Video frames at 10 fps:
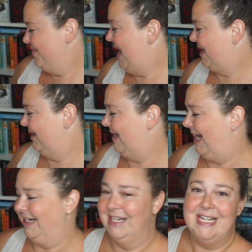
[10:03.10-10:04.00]
Not gonna
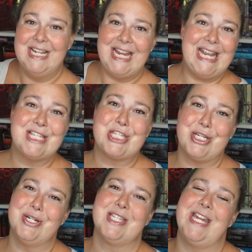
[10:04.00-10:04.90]
lie, it's
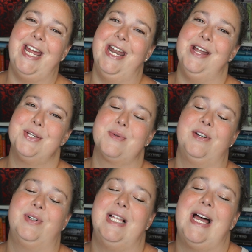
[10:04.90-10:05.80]
Thursday and I just
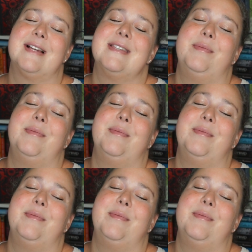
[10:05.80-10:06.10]
wanna relax.